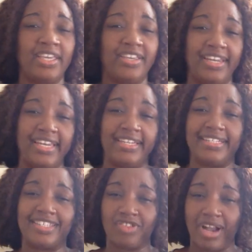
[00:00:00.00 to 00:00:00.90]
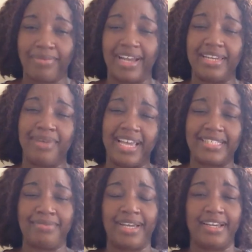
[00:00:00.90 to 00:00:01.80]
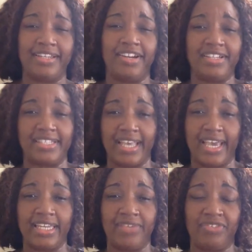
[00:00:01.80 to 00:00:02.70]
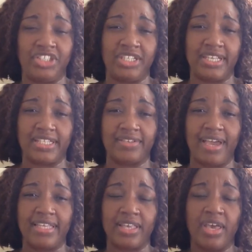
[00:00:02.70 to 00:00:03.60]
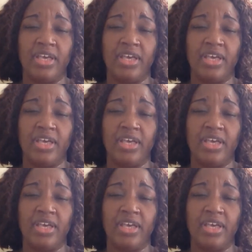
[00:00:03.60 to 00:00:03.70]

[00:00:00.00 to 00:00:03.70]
you need the strong man, the mighty man on your side, even Jesus Christ.